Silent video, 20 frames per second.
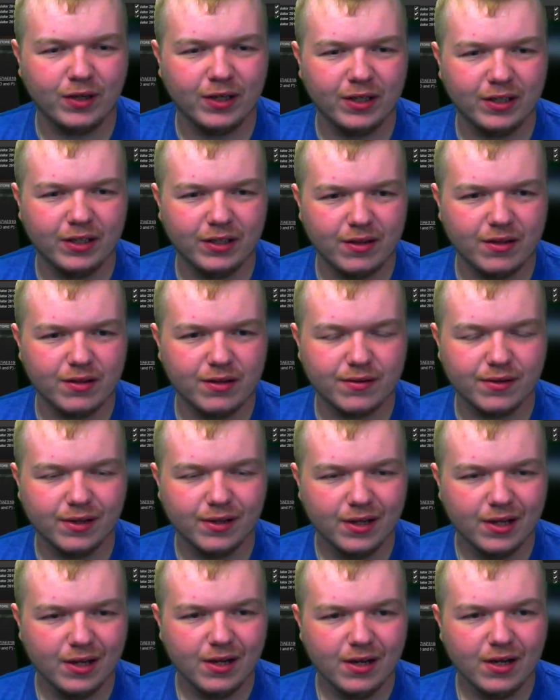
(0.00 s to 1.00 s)
into this
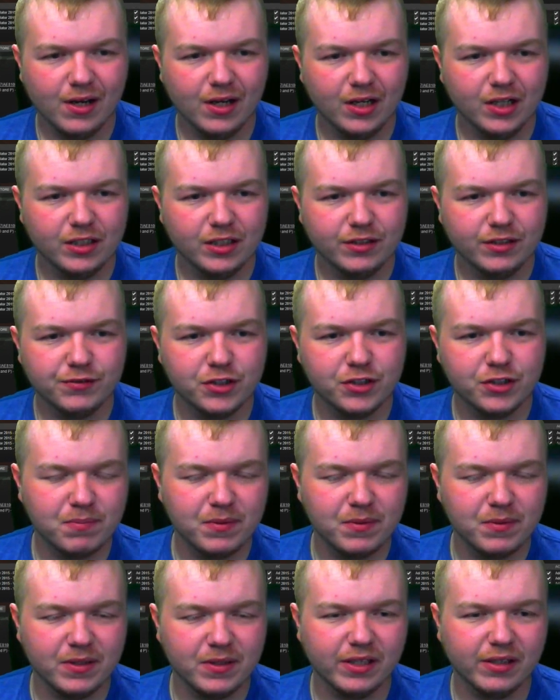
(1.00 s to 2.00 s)
just
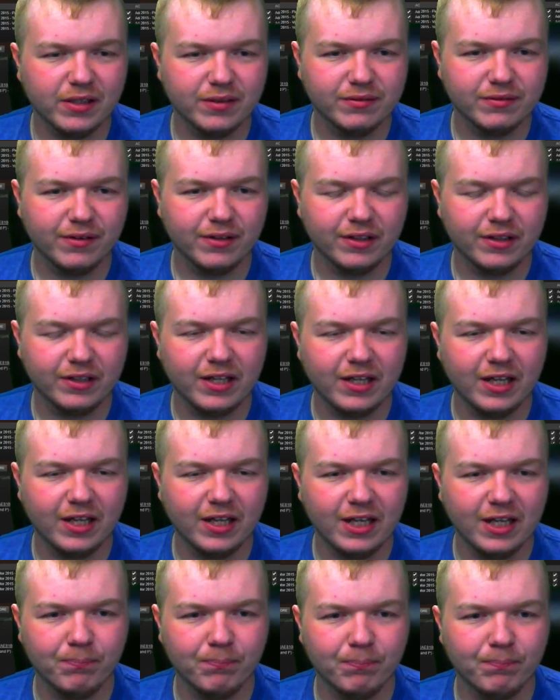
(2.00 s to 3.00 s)
because the
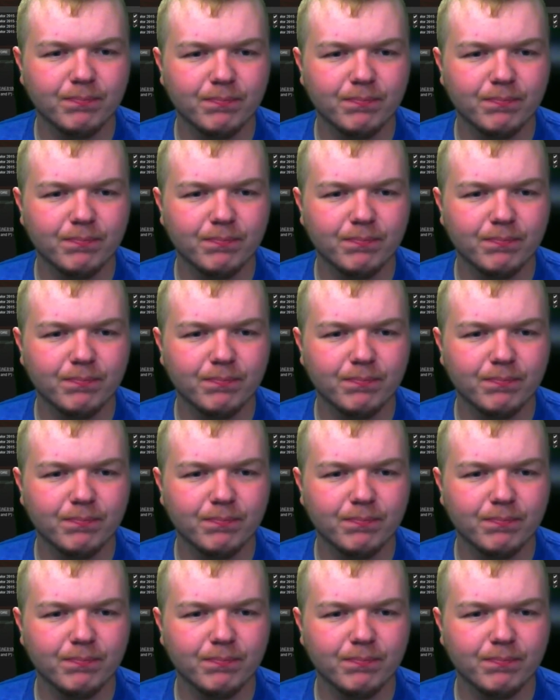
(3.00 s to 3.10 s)
game